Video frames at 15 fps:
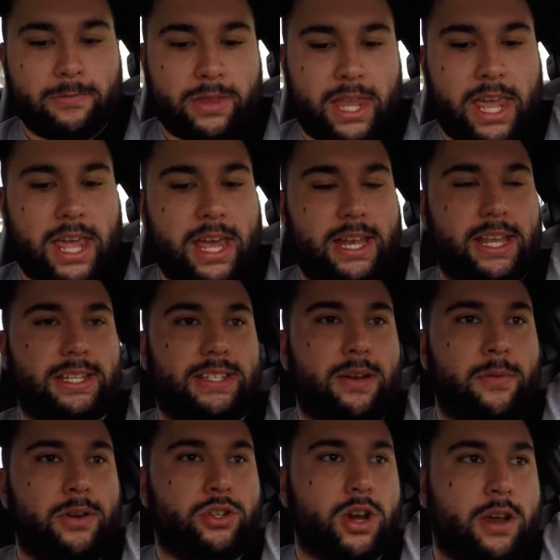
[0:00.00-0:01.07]
And as
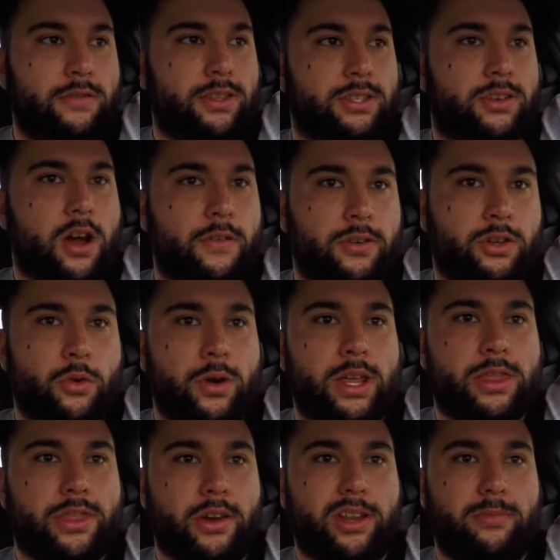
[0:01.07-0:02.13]
someone driving this car for
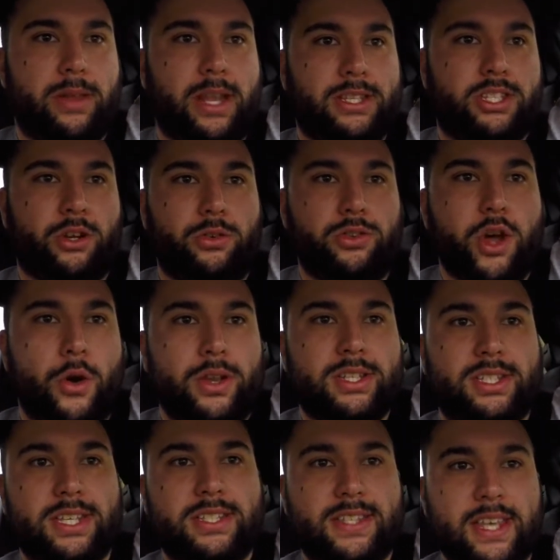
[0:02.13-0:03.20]
20-30 minutes, you don't notice
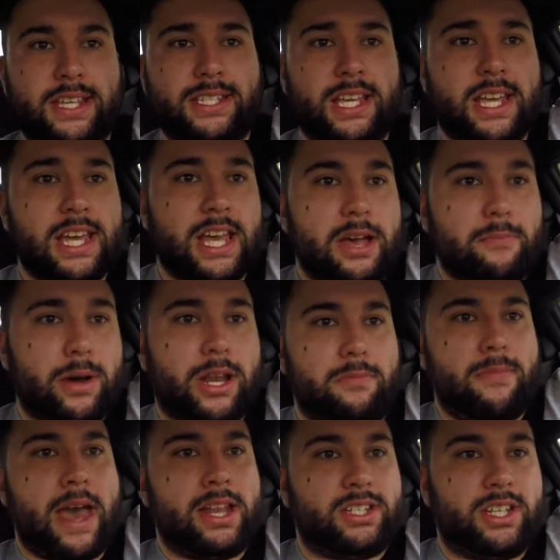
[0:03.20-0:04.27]
these things. But
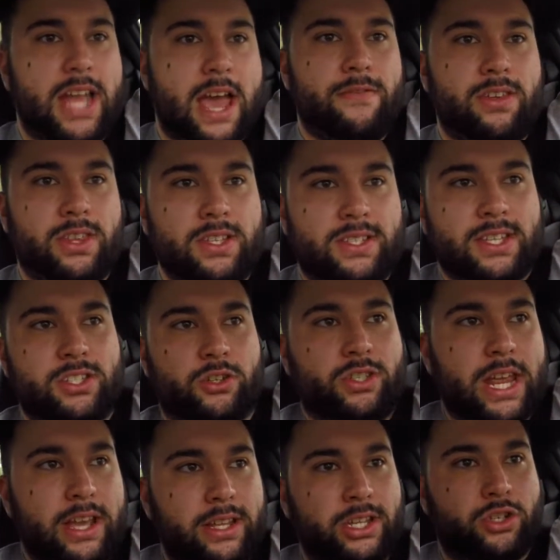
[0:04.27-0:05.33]
imagine having this as your
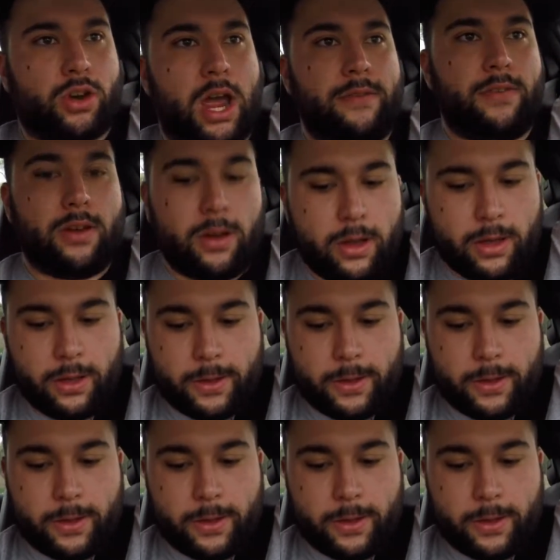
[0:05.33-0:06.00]
daily driver.